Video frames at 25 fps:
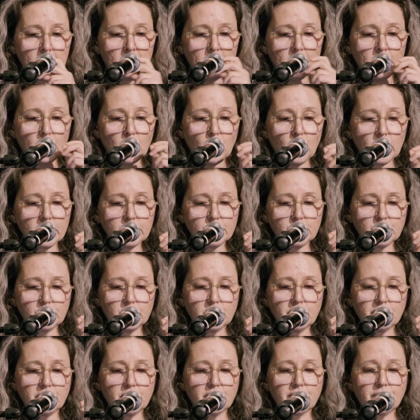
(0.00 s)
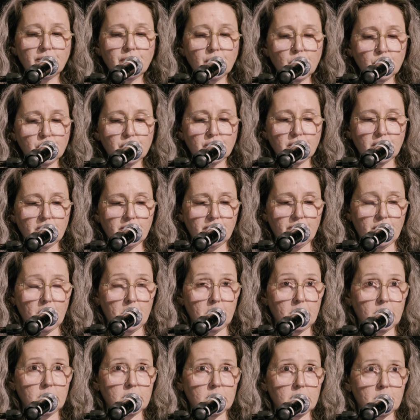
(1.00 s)
The question of the future of
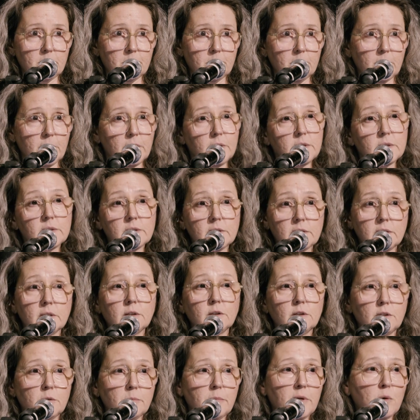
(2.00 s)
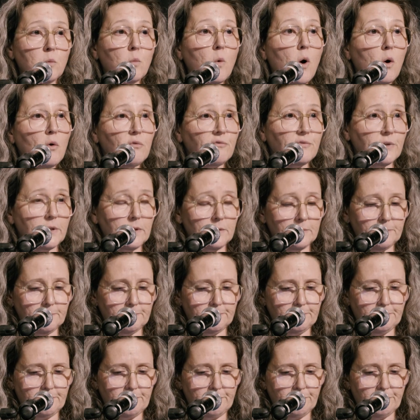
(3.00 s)
feminism is still to be woven,
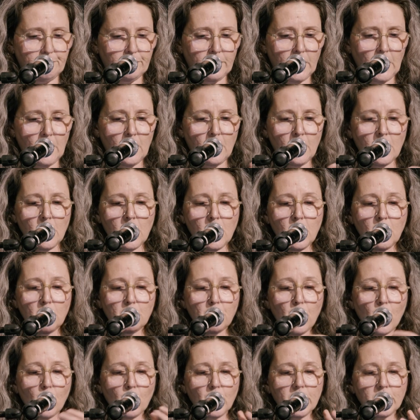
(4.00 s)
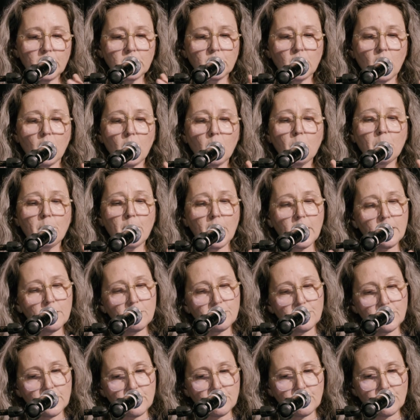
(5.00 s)
but we can all
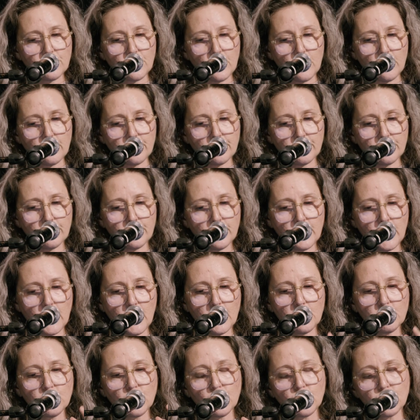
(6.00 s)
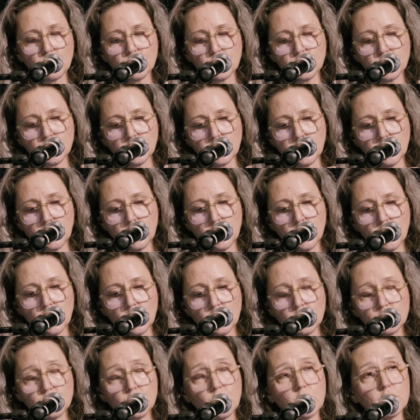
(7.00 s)
benefit from, and more crucially,
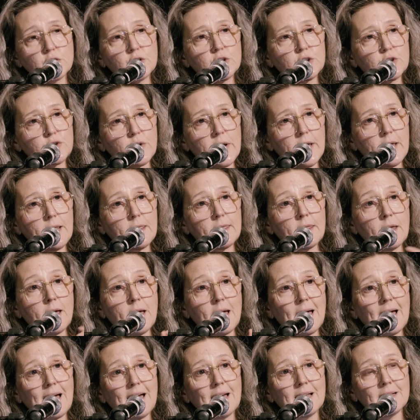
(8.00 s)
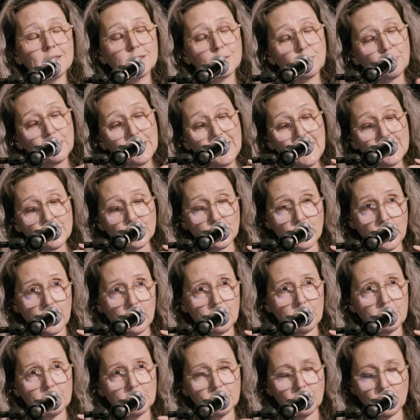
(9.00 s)
draw strength and
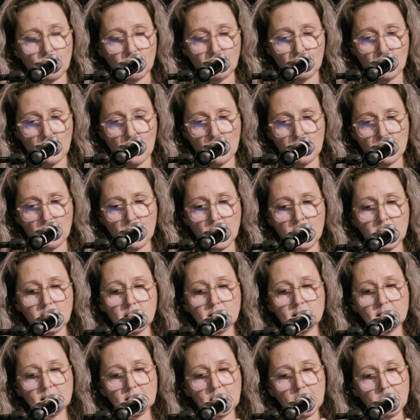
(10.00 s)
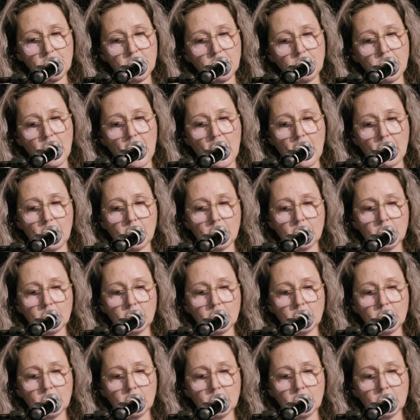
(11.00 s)
pleasure from stepping back